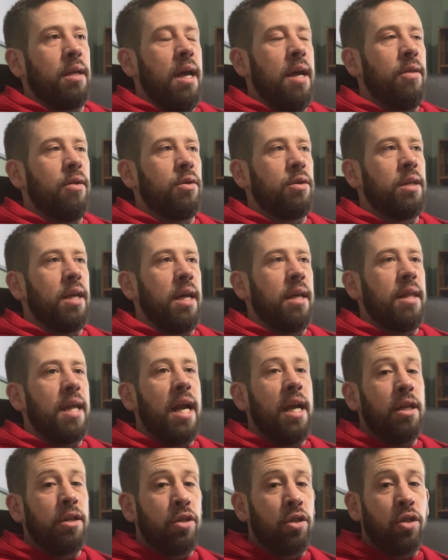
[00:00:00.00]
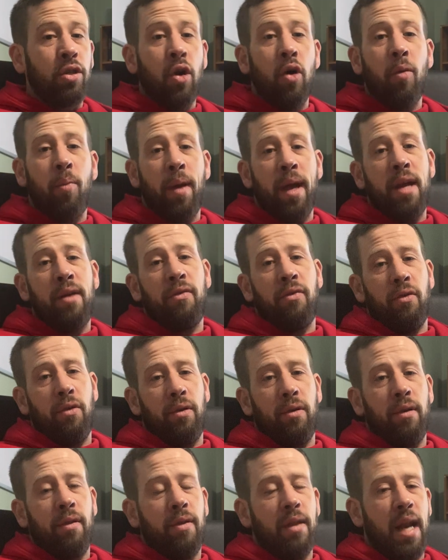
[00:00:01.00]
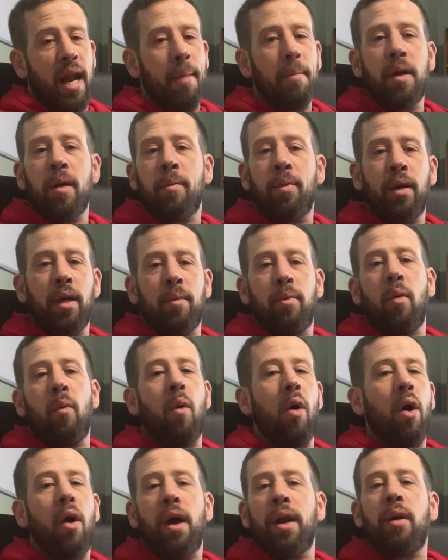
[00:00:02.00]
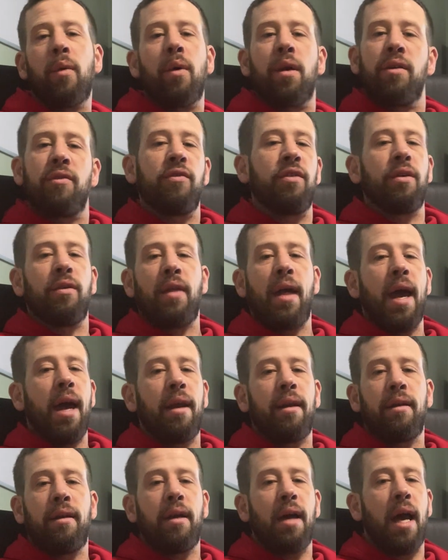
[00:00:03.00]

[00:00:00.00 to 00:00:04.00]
And they're saying that is so painful that I'm going to put up a wall. I don't want to feel that.